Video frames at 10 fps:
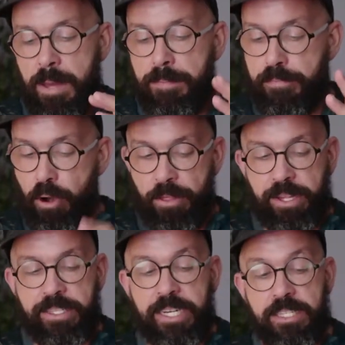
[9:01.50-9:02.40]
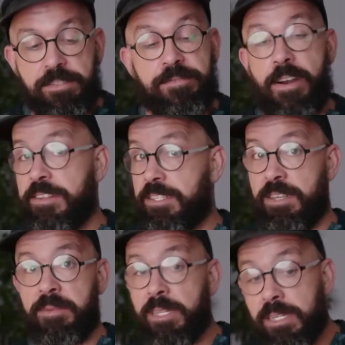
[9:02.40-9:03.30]
a product that it's very
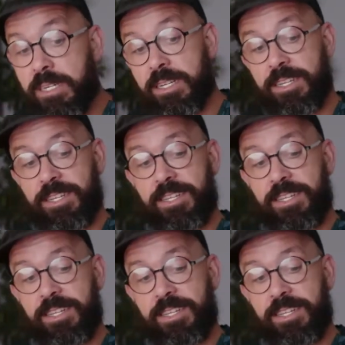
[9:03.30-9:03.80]
similar